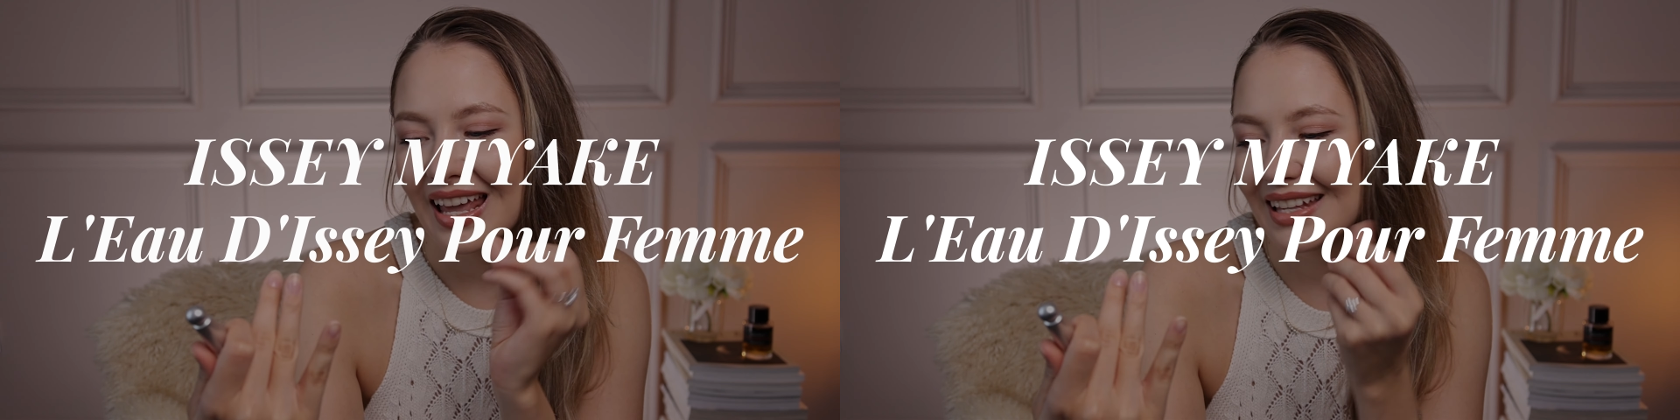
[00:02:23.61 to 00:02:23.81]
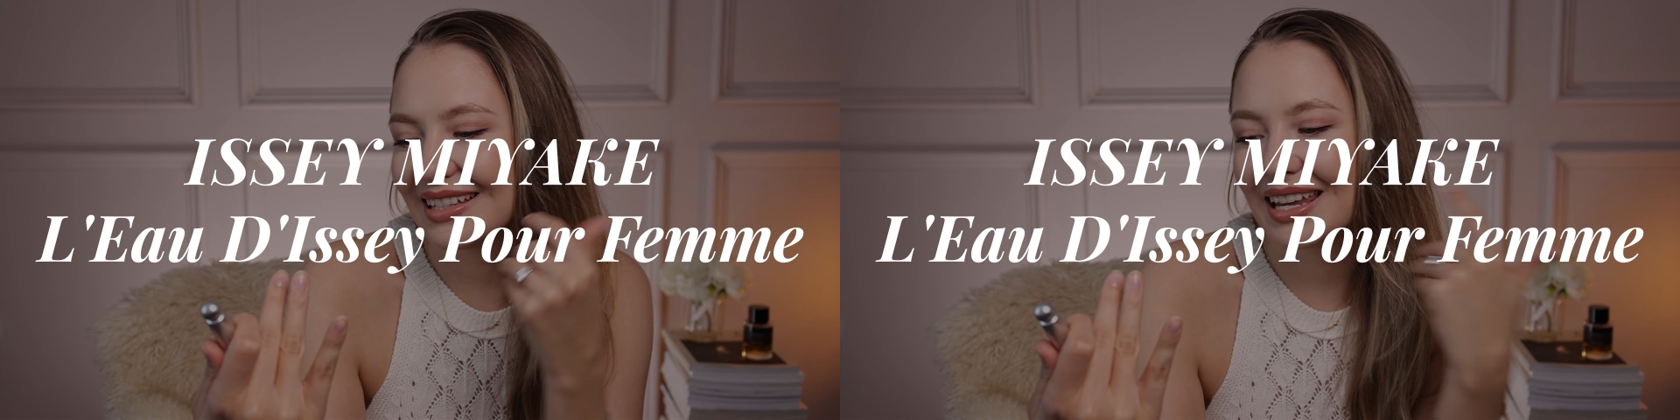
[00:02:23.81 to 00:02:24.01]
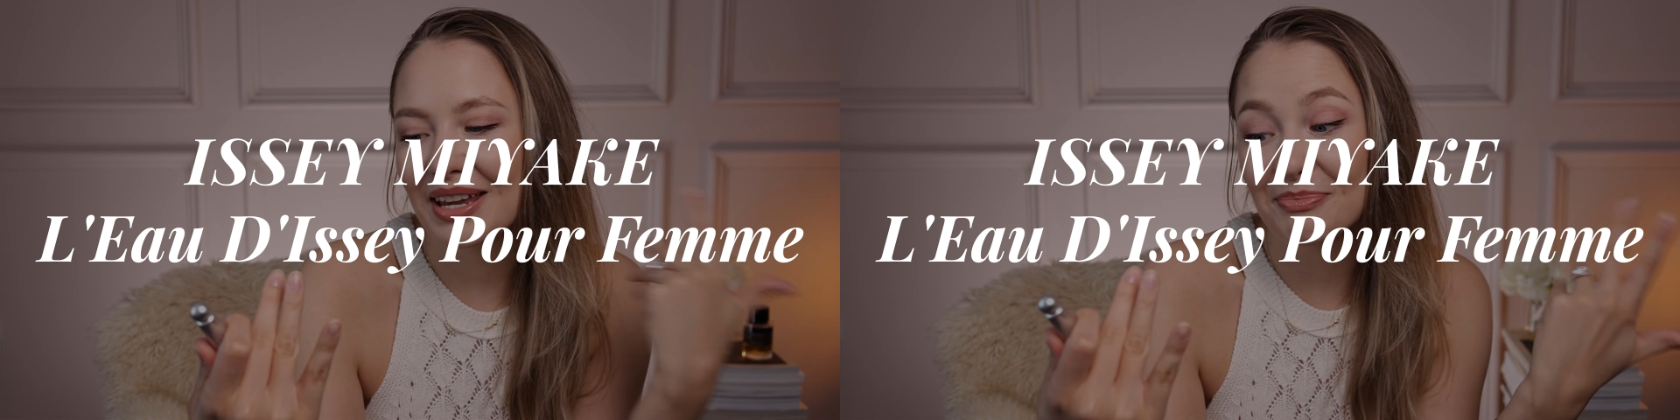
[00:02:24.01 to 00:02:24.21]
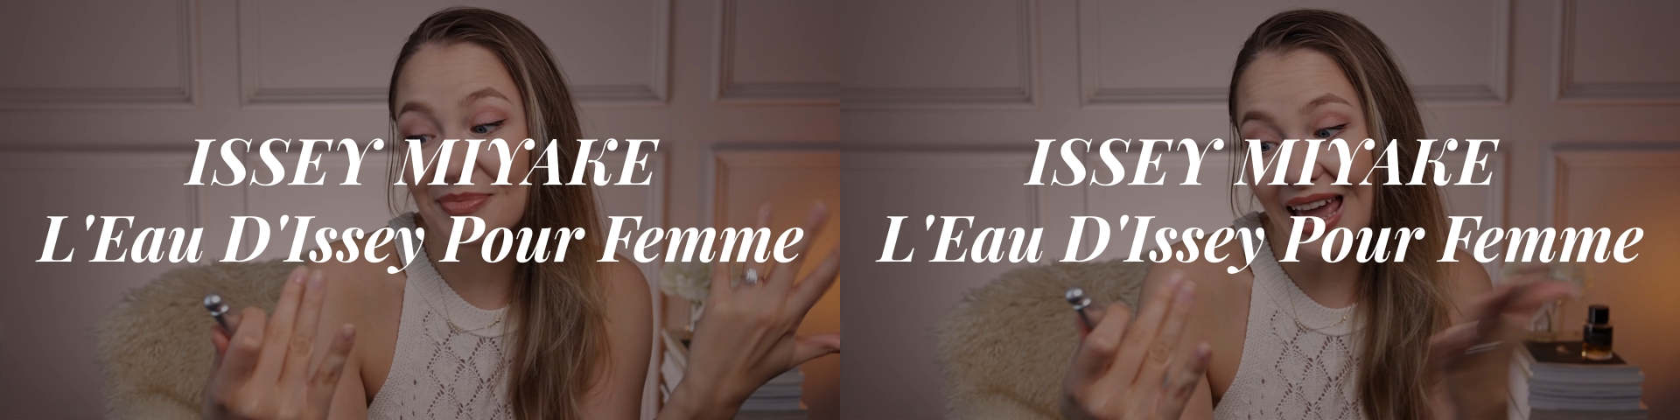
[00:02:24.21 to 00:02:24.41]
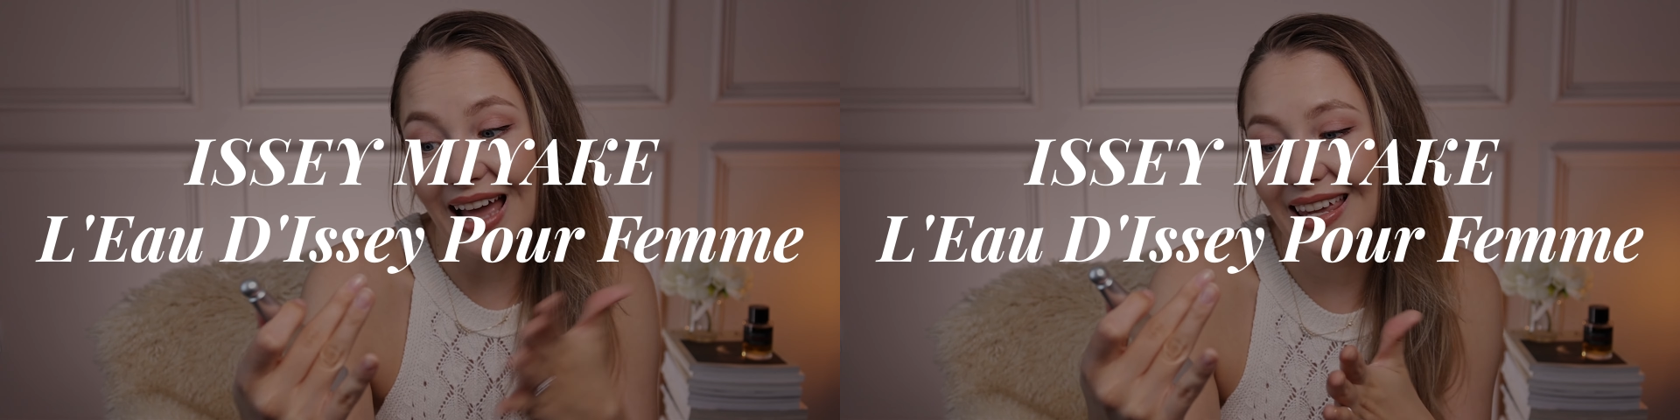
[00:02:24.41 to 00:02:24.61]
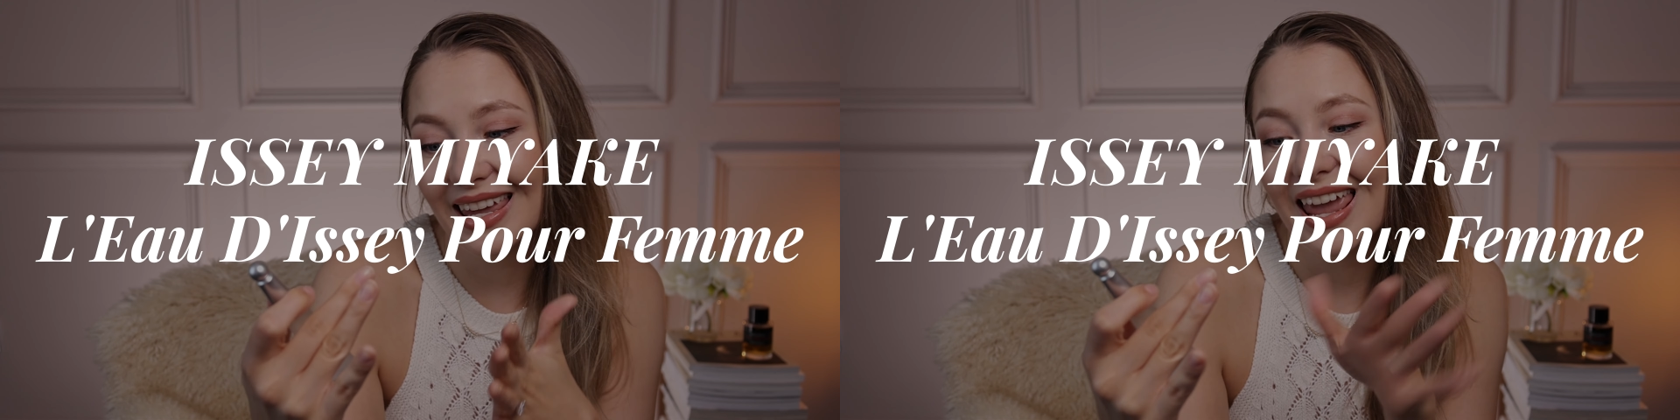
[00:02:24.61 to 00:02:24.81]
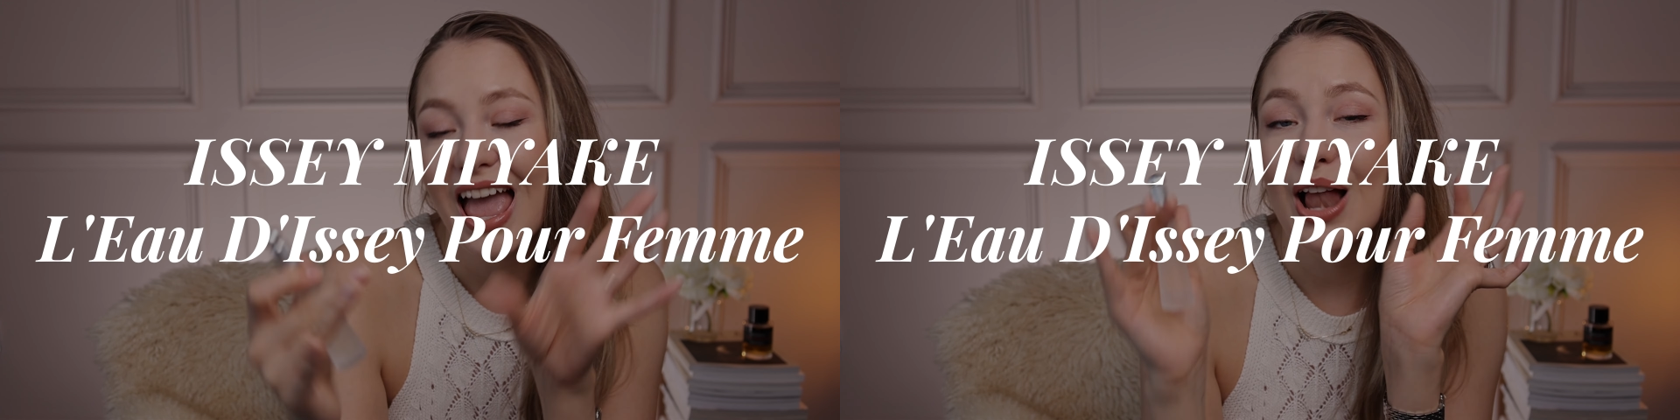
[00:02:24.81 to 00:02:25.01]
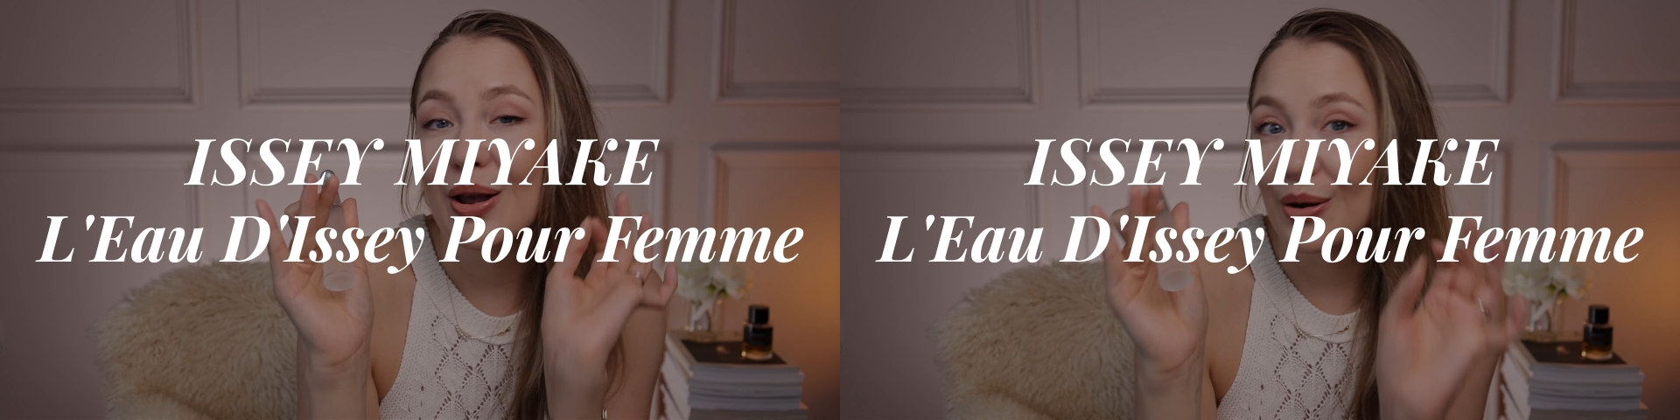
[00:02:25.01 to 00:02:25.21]
Issey Miyake
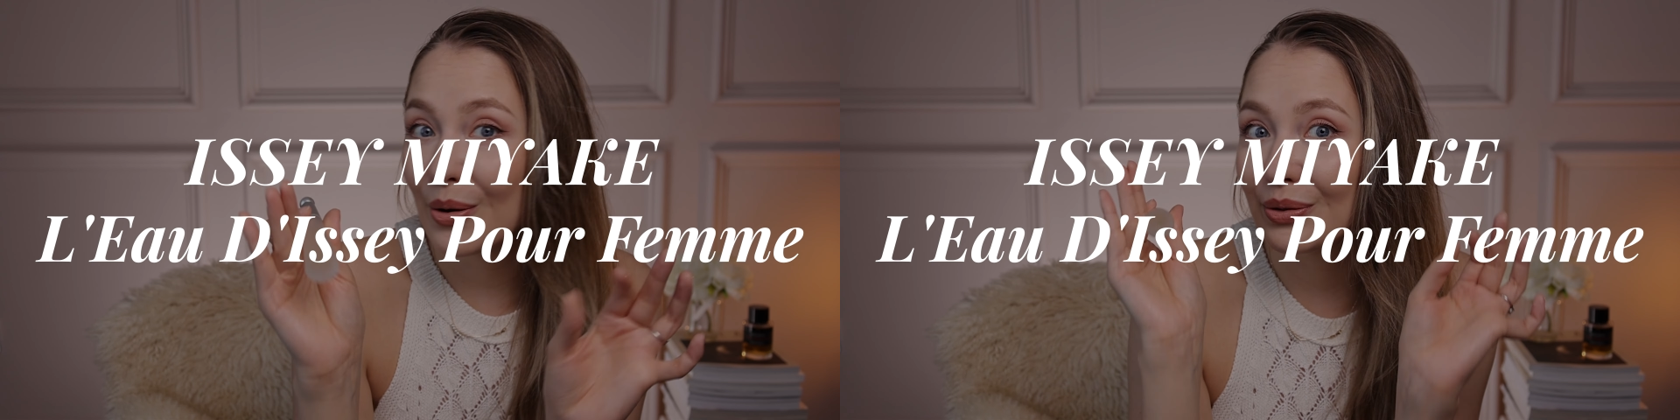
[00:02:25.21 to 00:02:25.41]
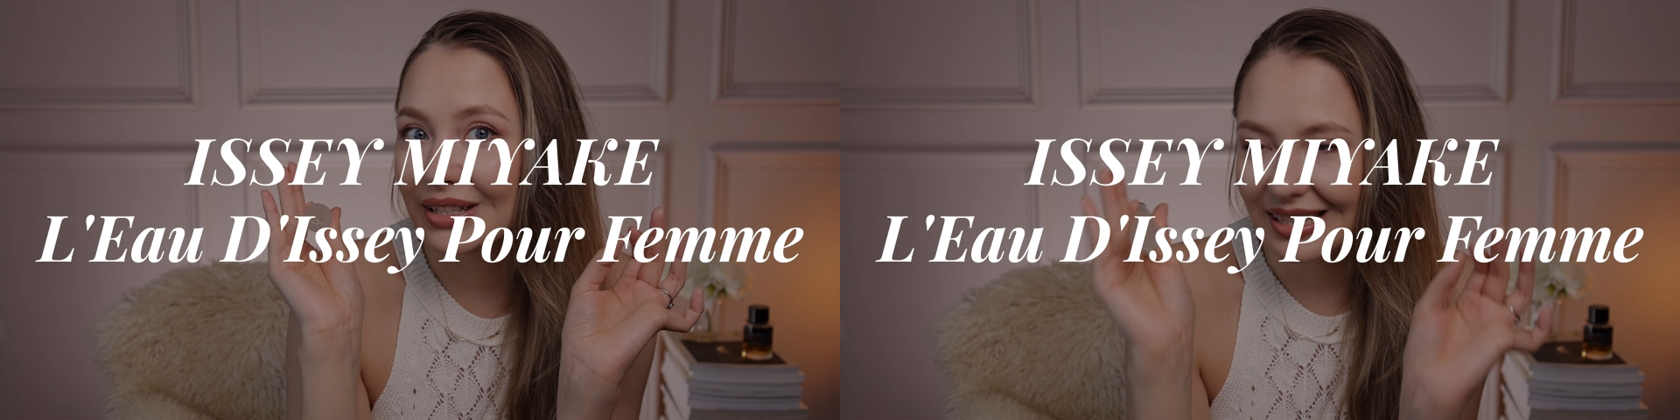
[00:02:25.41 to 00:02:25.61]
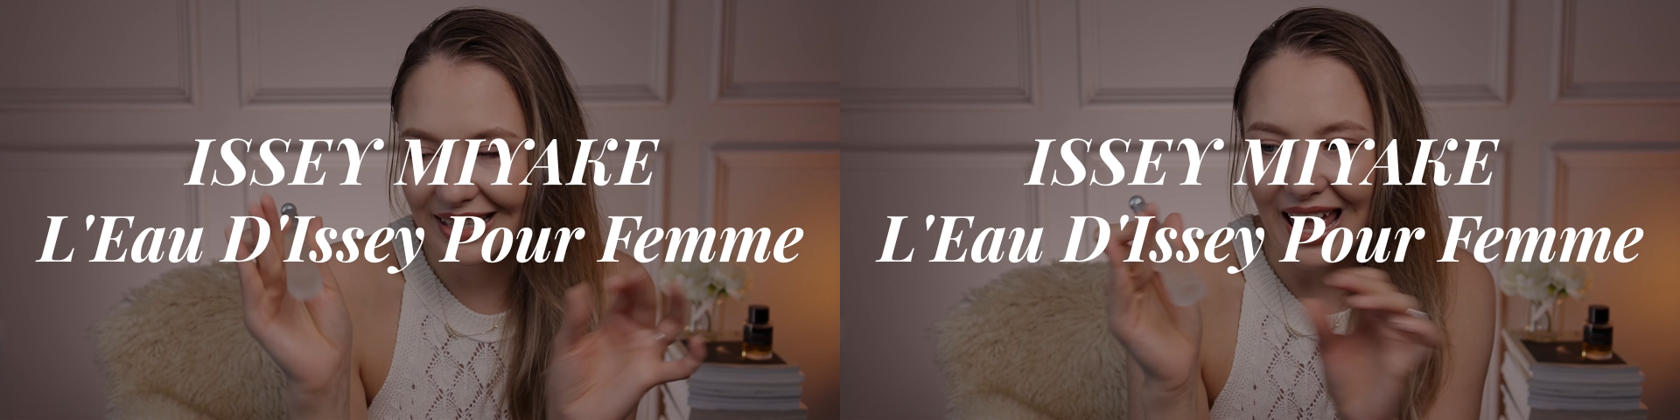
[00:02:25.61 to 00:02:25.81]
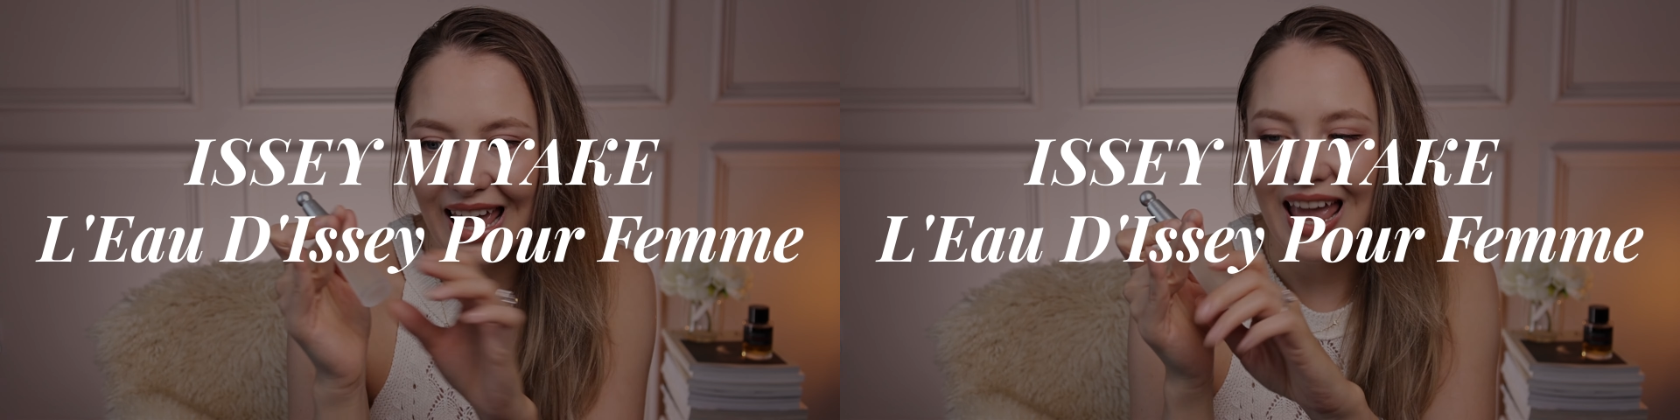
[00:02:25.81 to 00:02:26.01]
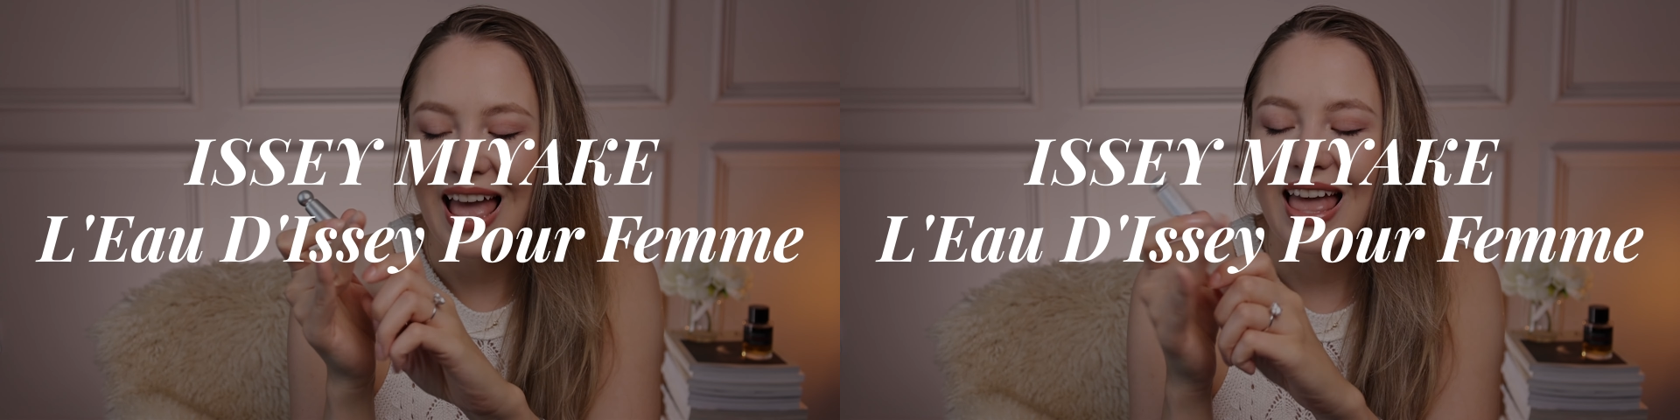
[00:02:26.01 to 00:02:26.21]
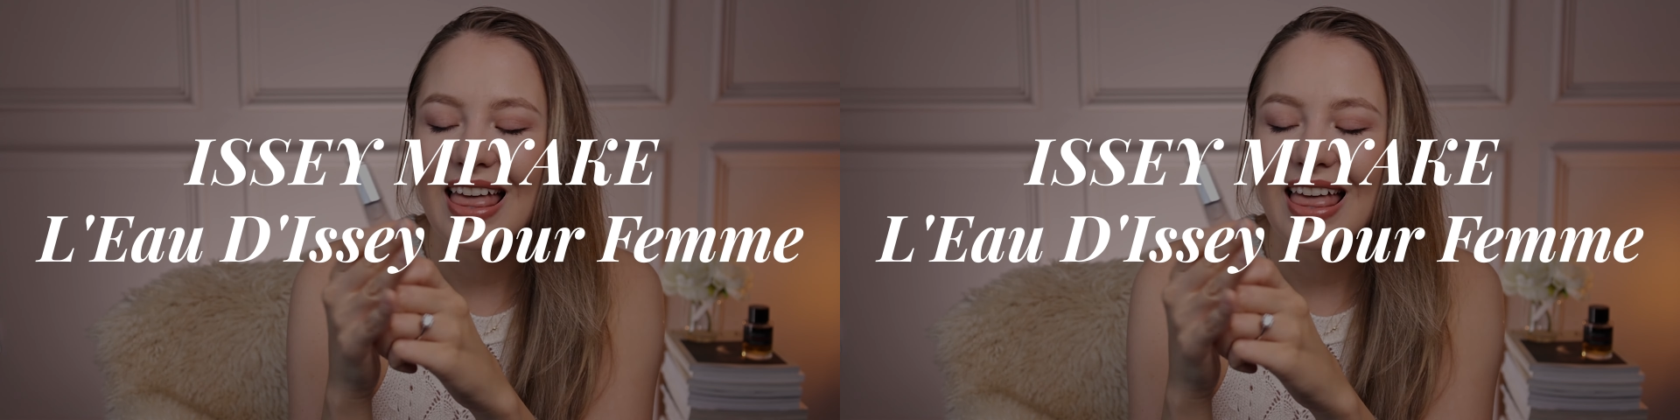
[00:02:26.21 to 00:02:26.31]
L'Eau d'Issey.